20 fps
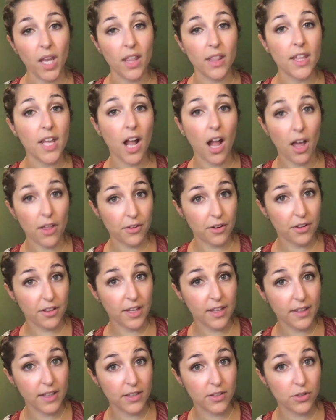The other
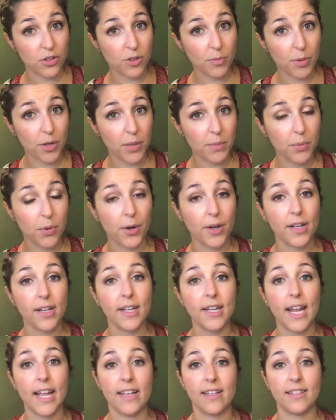thing that's super
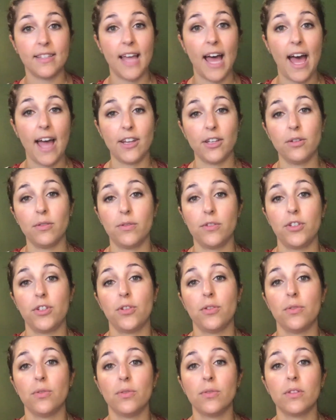important is that you
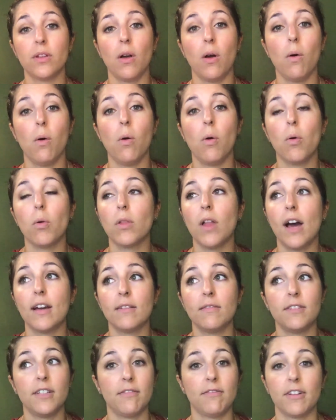choose a whole lot
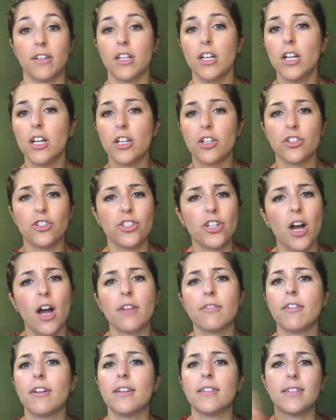of different
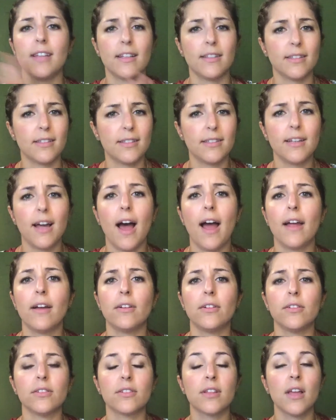genres and
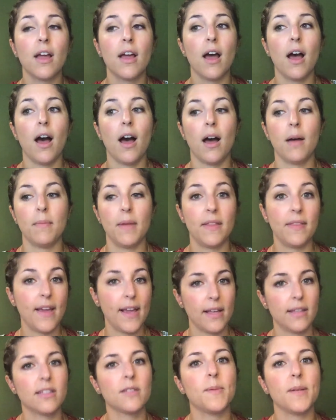styles, and
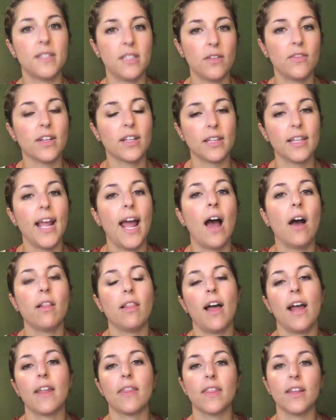they specifically
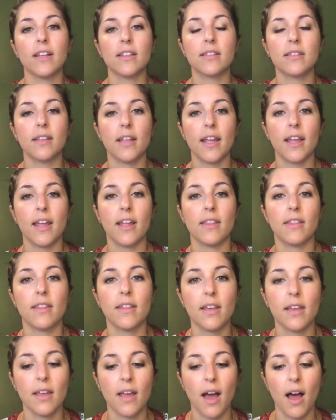outline this in
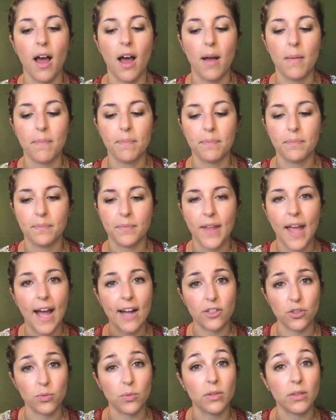the
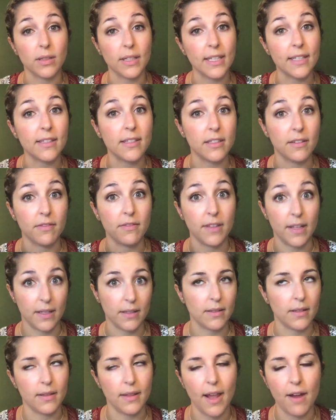actual list of things
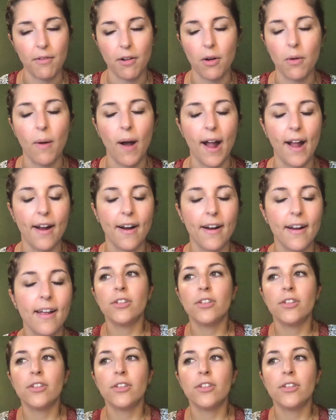that they require.